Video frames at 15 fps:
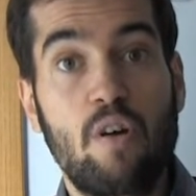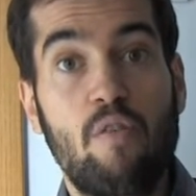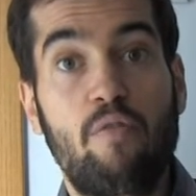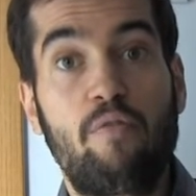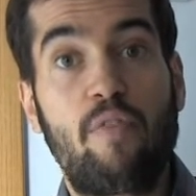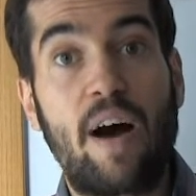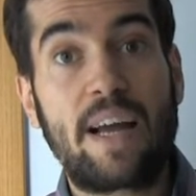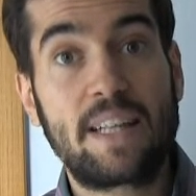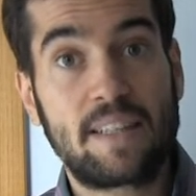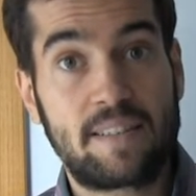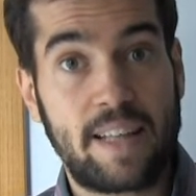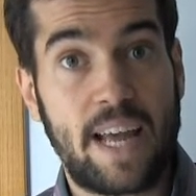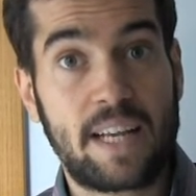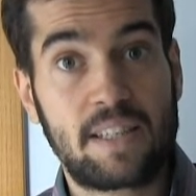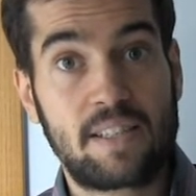find a
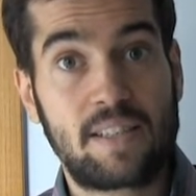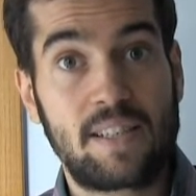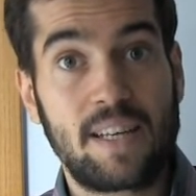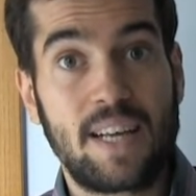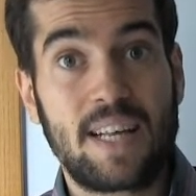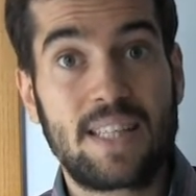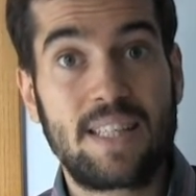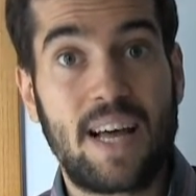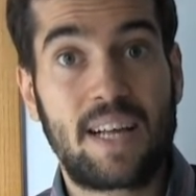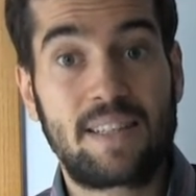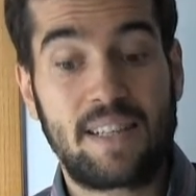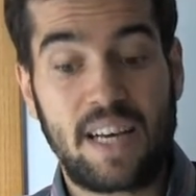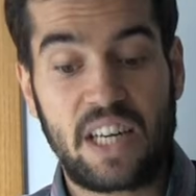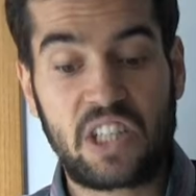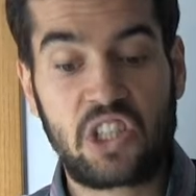text
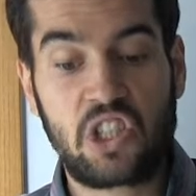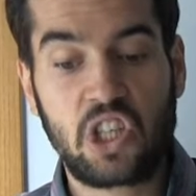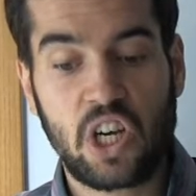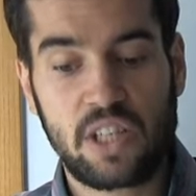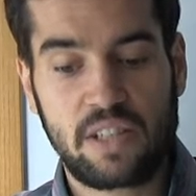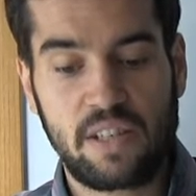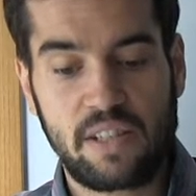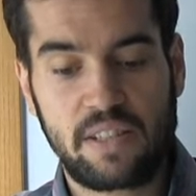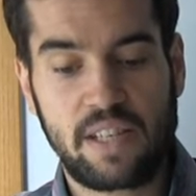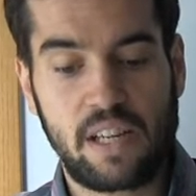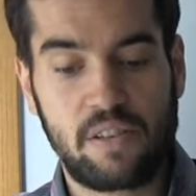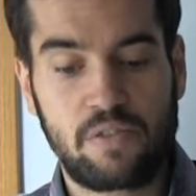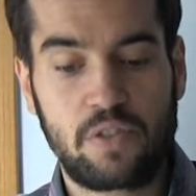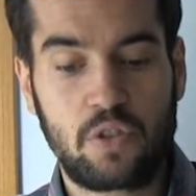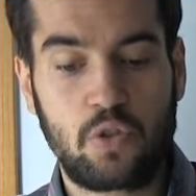that adjusts
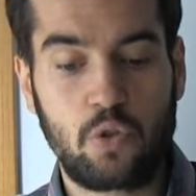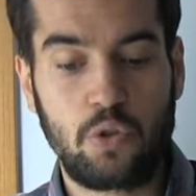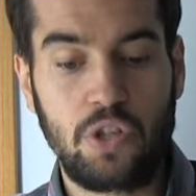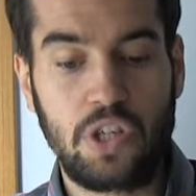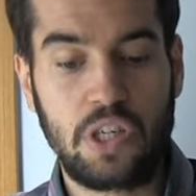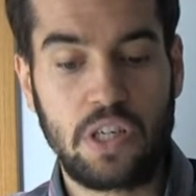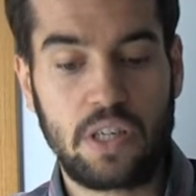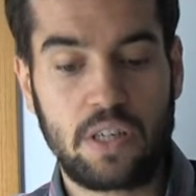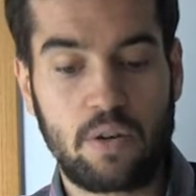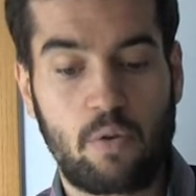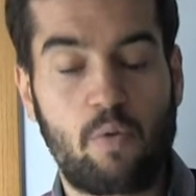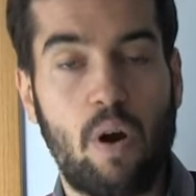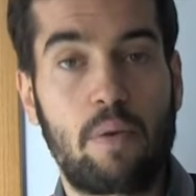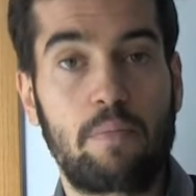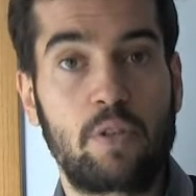itself to the
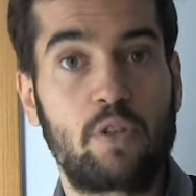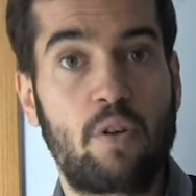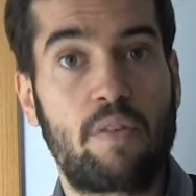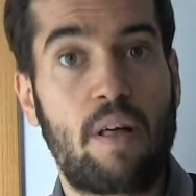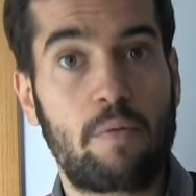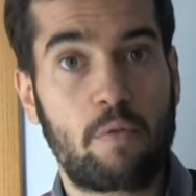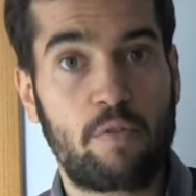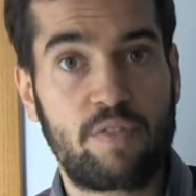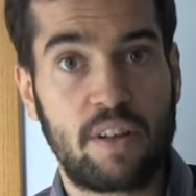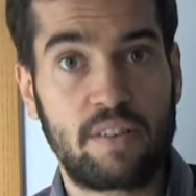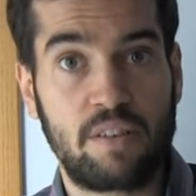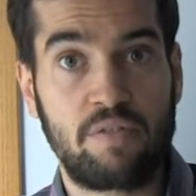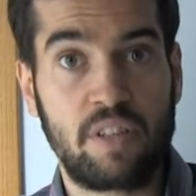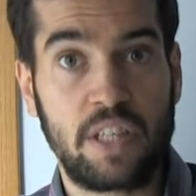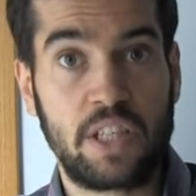requirements of that
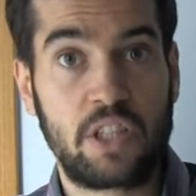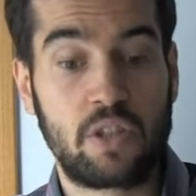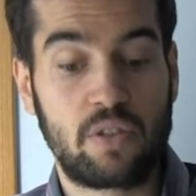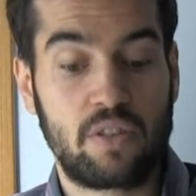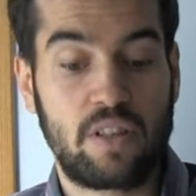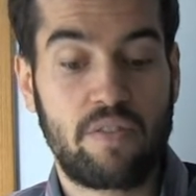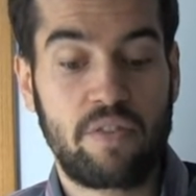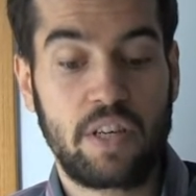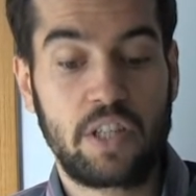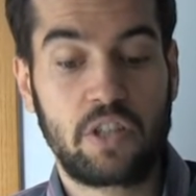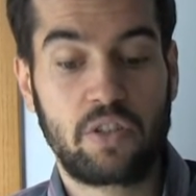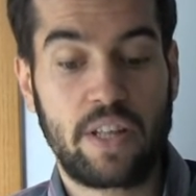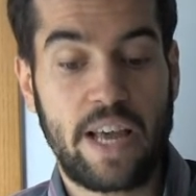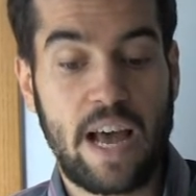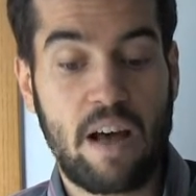definition. The
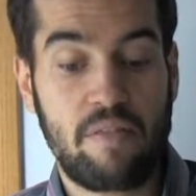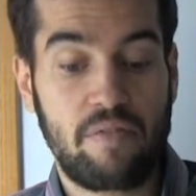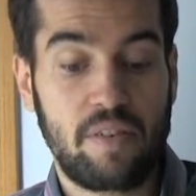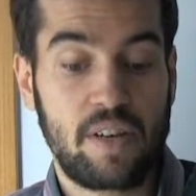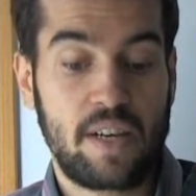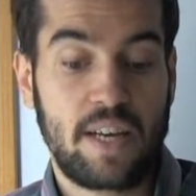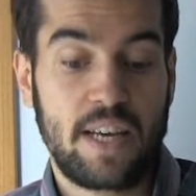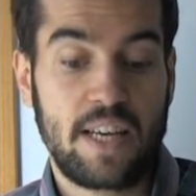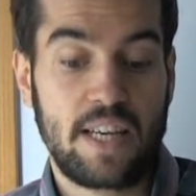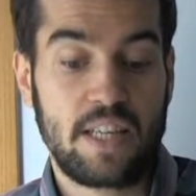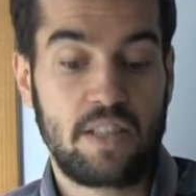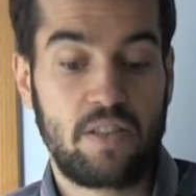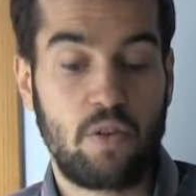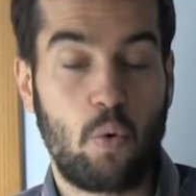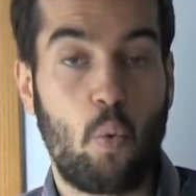definition they have
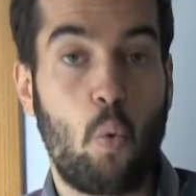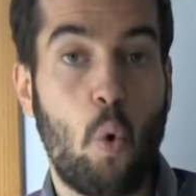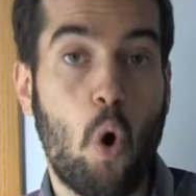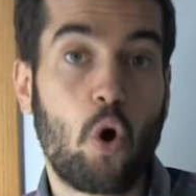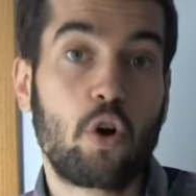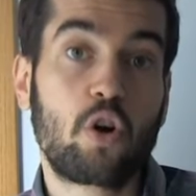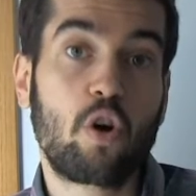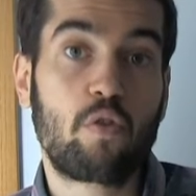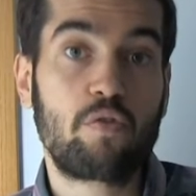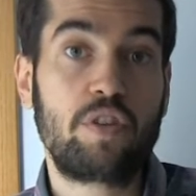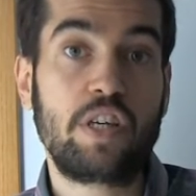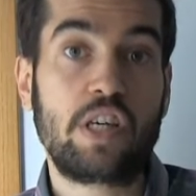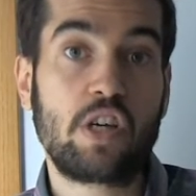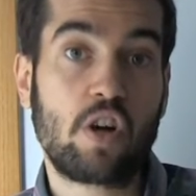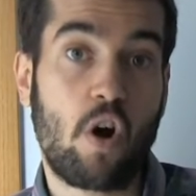is the work of
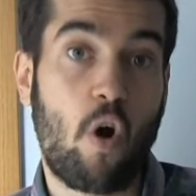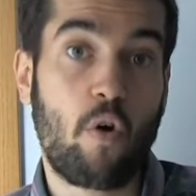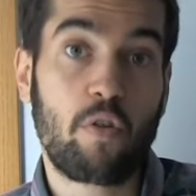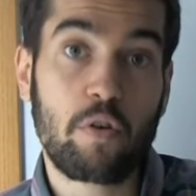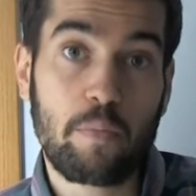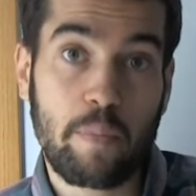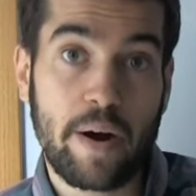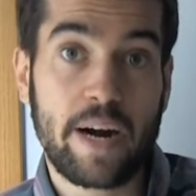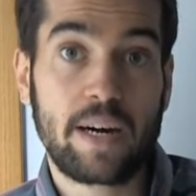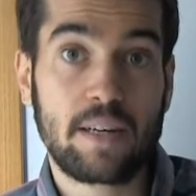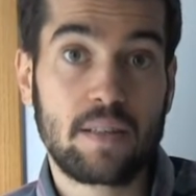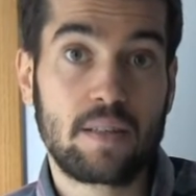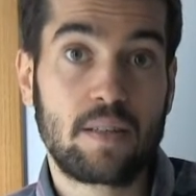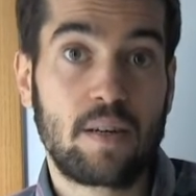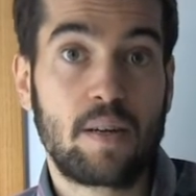the other pair,
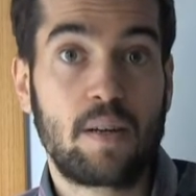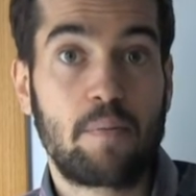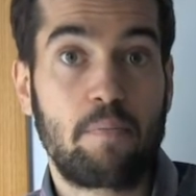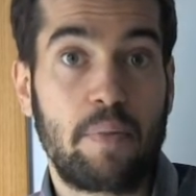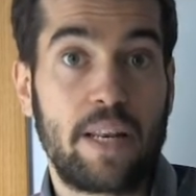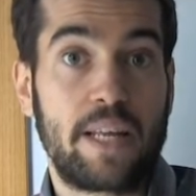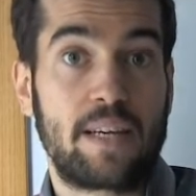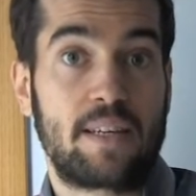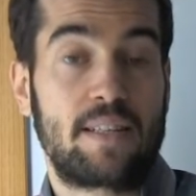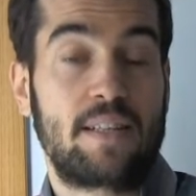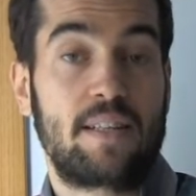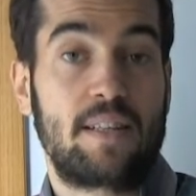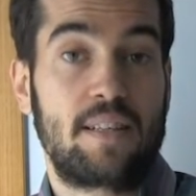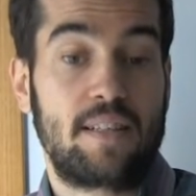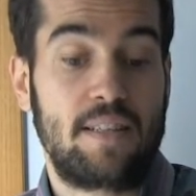meaning
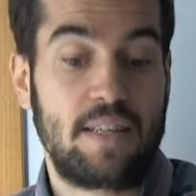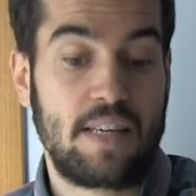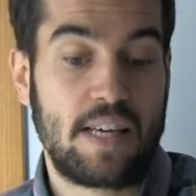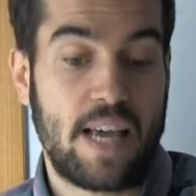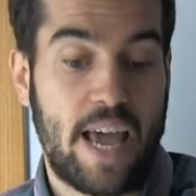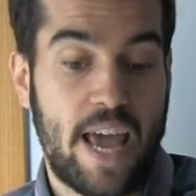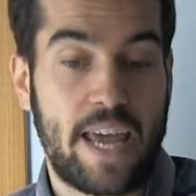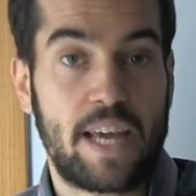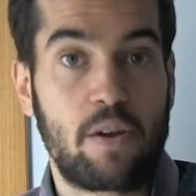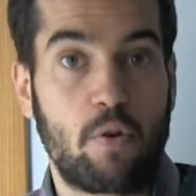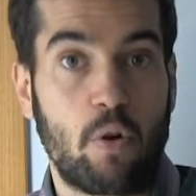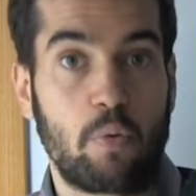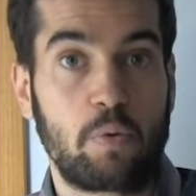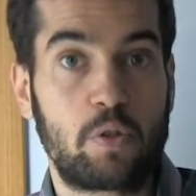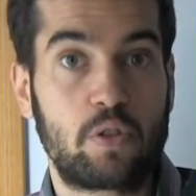the A
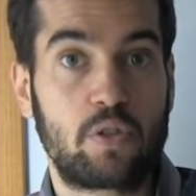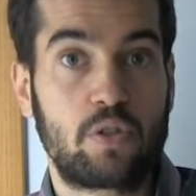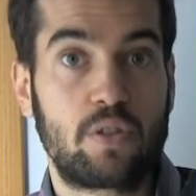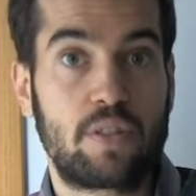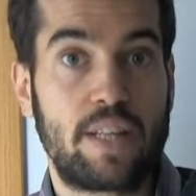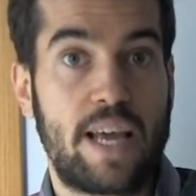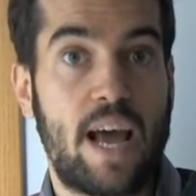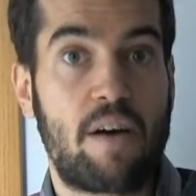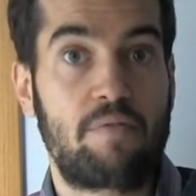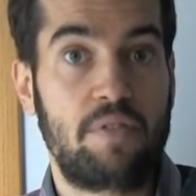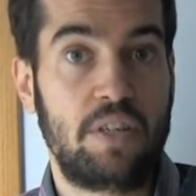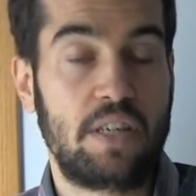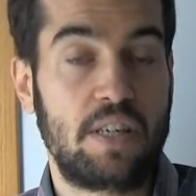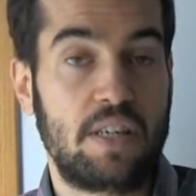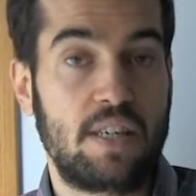groups, they have the